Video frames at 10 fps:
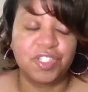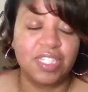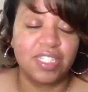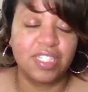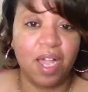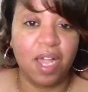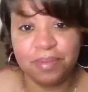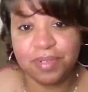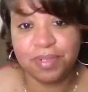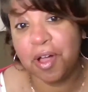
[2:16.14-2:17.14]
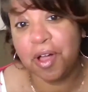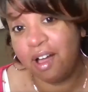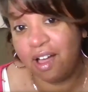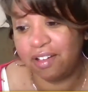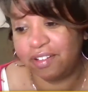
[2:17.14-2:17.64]
So he's like, well, I'm
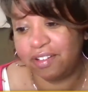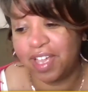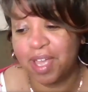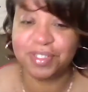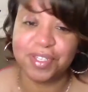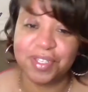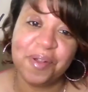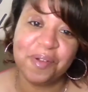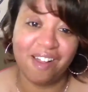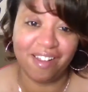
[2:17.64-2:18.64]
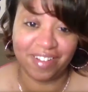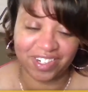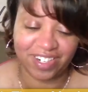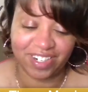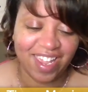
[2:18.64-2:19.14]
so hungry. I'm so
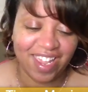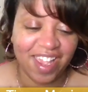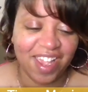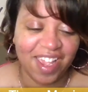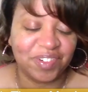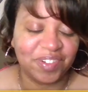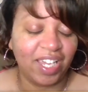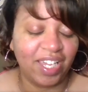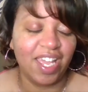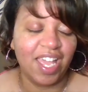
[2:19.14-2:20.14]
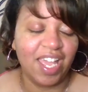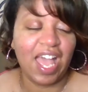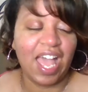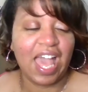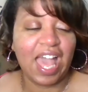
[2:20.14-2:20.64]
hungry. Right?
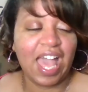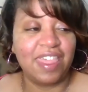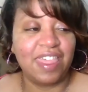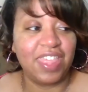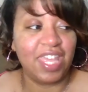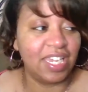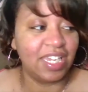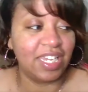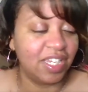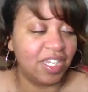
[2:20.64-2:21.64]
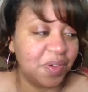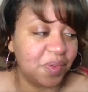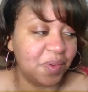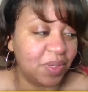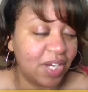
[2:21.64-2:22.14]
And then
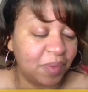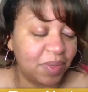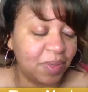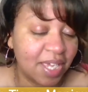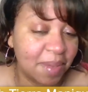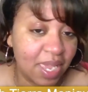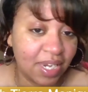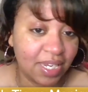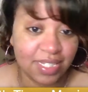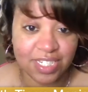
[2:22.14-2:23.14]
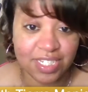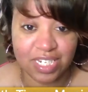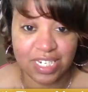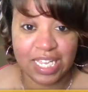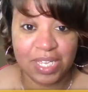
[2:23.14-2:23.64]
when I was not paying
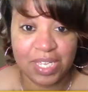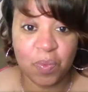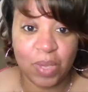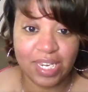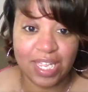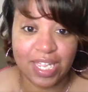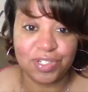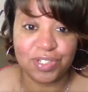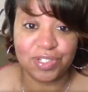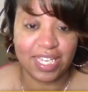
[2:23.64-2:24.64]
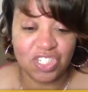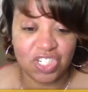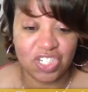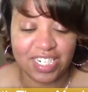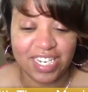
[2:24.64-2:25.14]
attention, he went into the
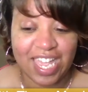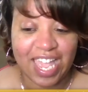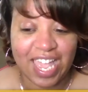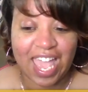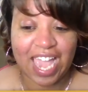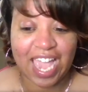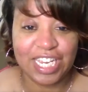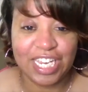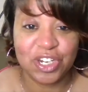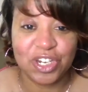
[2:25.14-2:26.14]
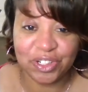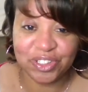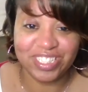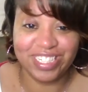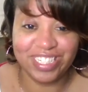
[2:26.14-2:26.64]
kitchen and he
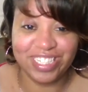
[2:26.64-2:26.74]
turned